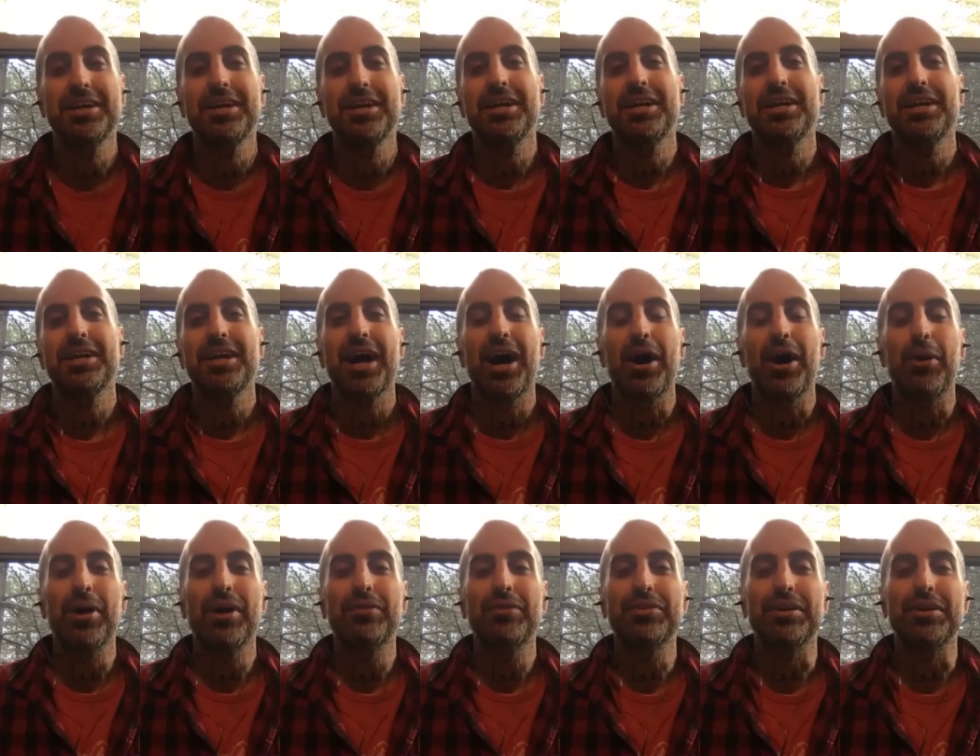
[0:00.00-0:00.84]

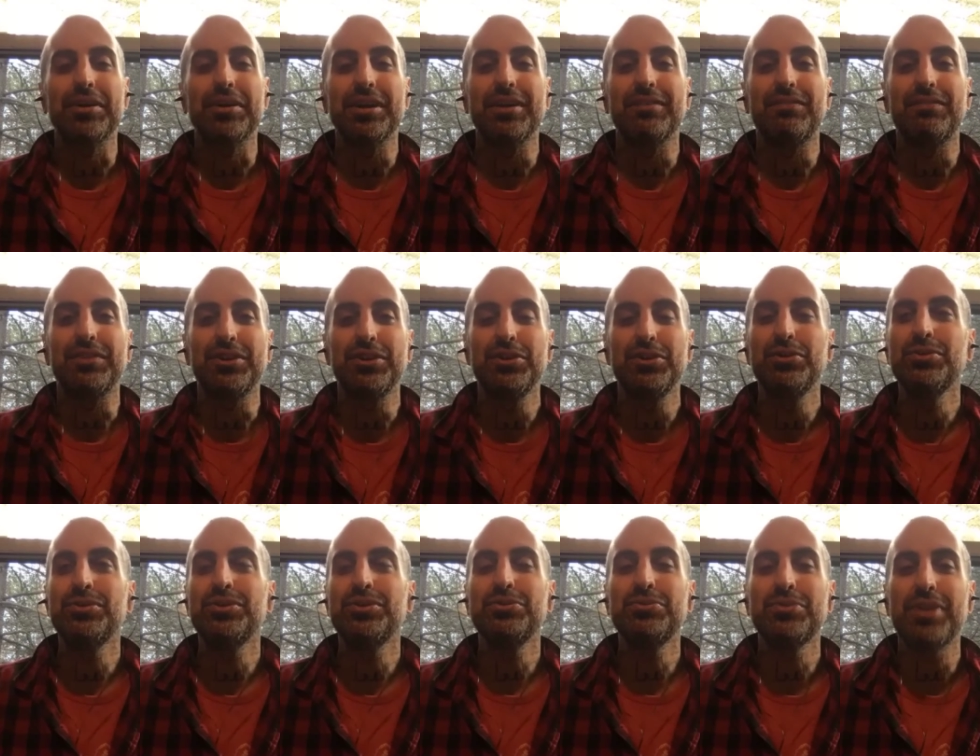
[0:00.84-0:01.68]
However, if you
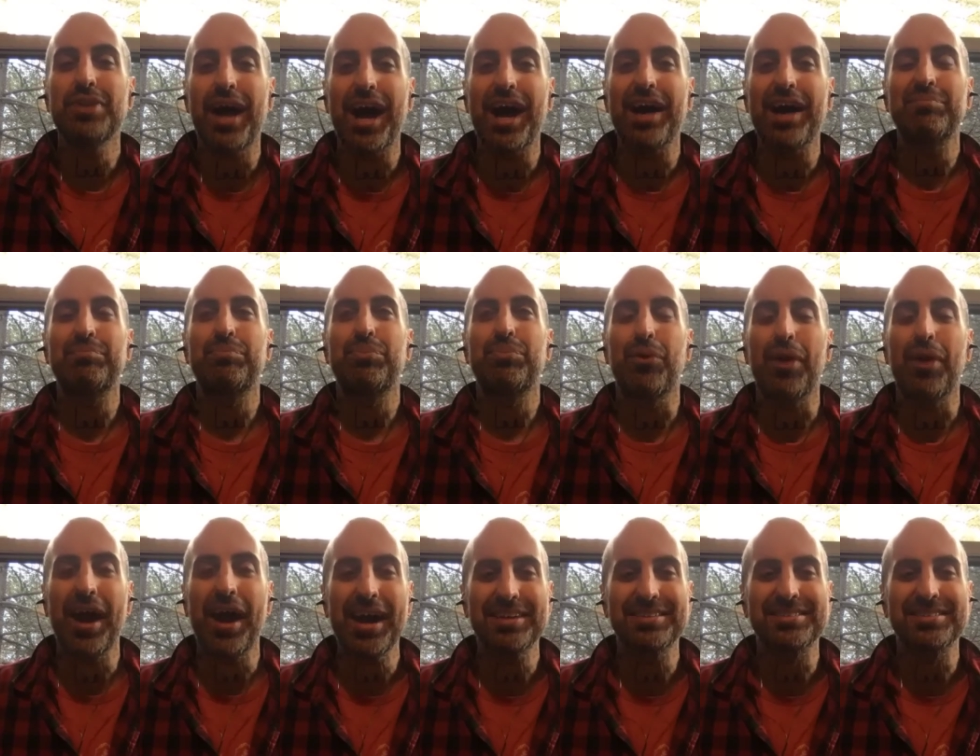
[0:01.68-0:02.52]
do not
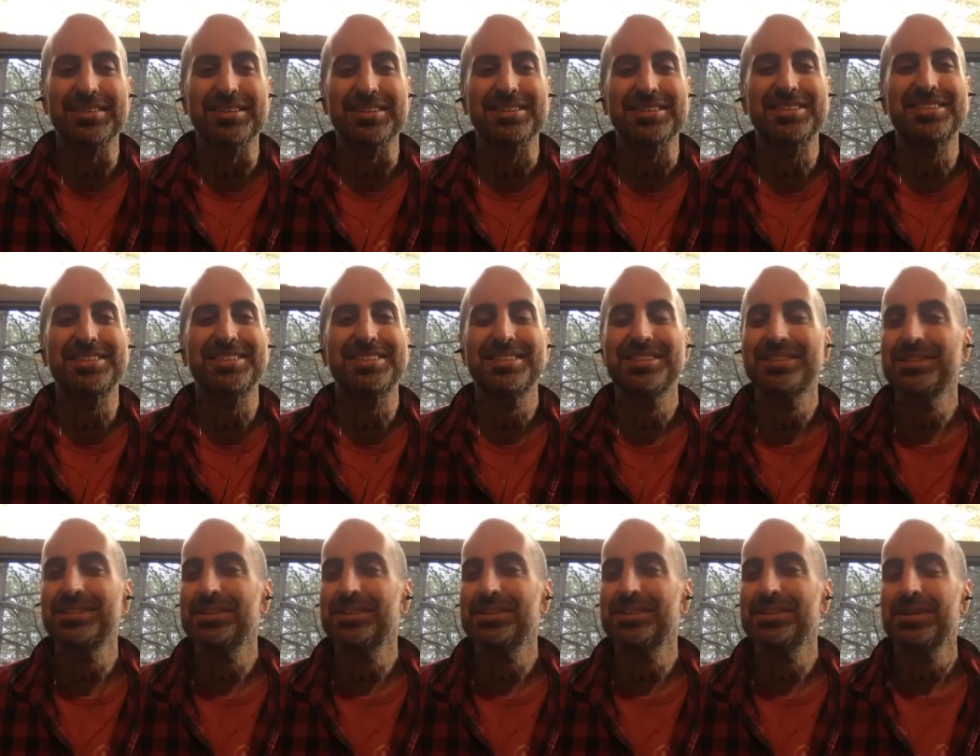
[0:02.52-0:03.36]
practice
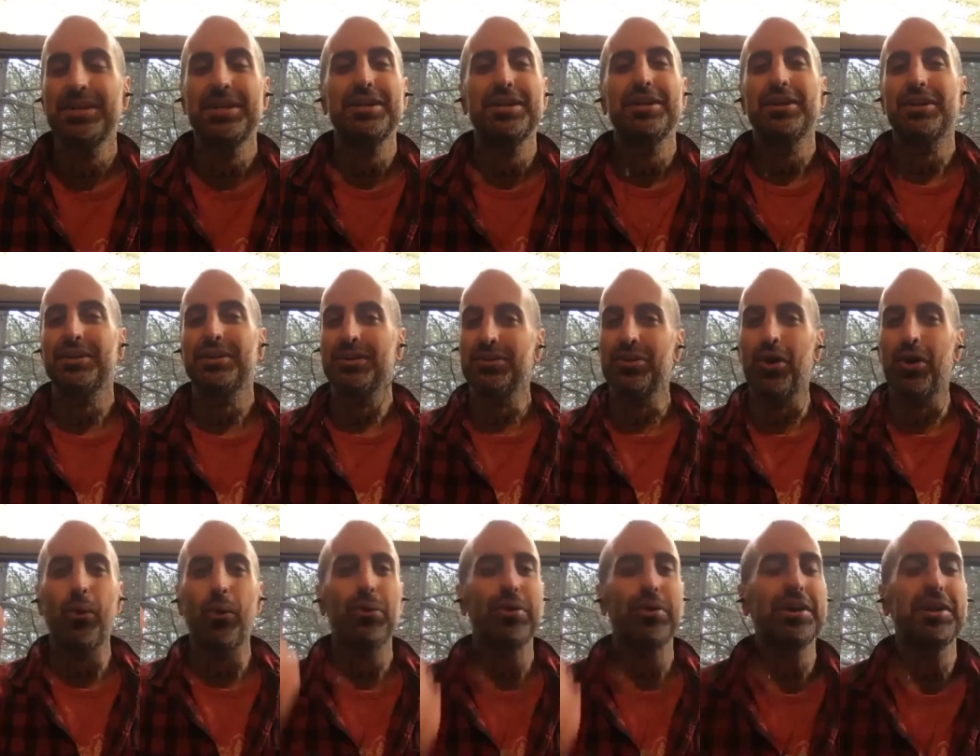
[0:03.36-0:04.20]

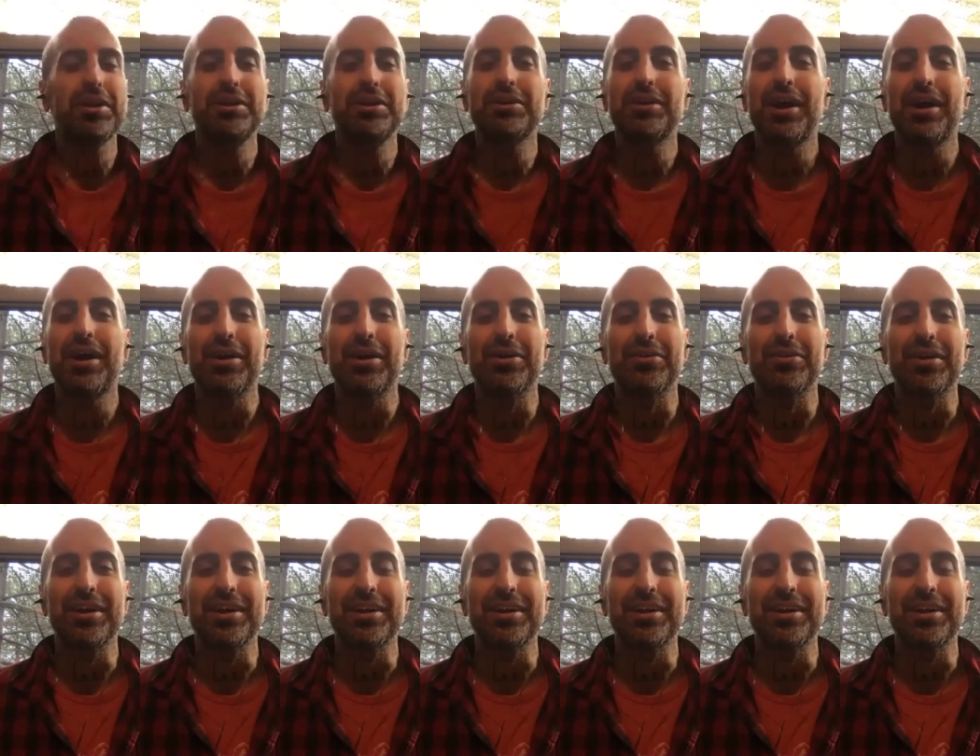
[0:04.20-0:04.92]
lowering your heart rate,